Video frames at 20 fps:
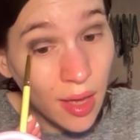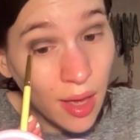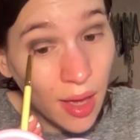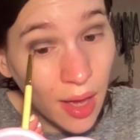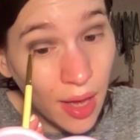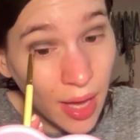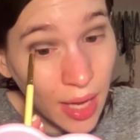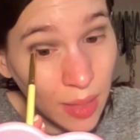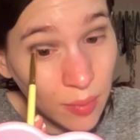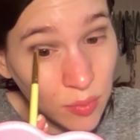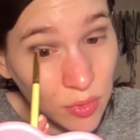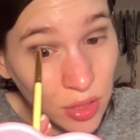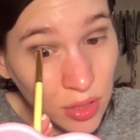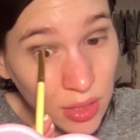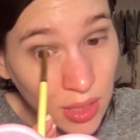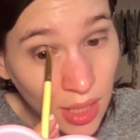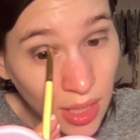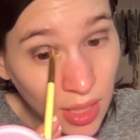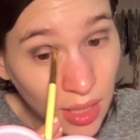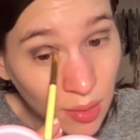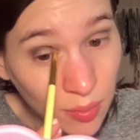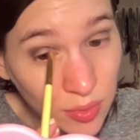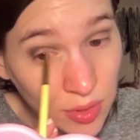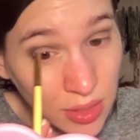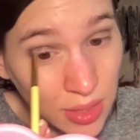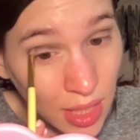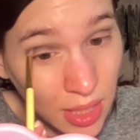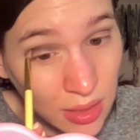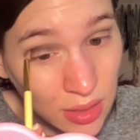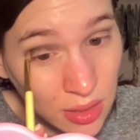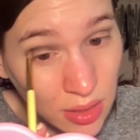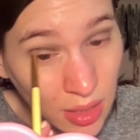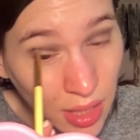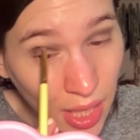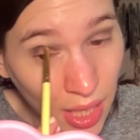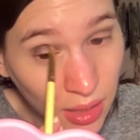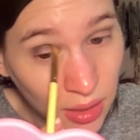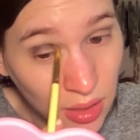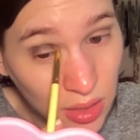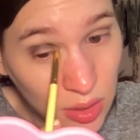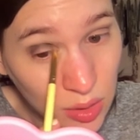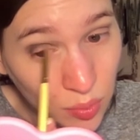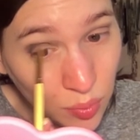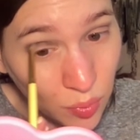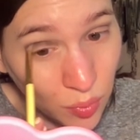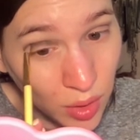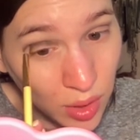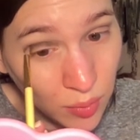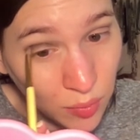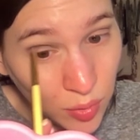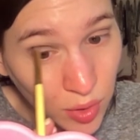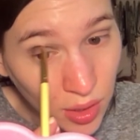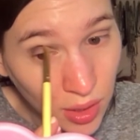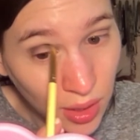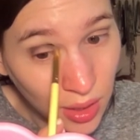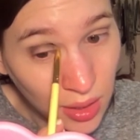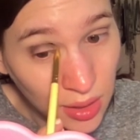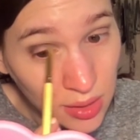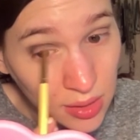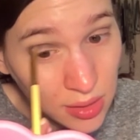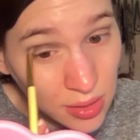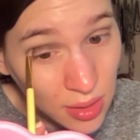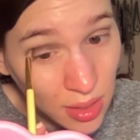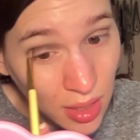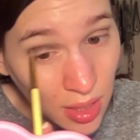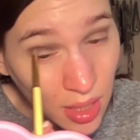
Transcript: I'm just getting upset at this point because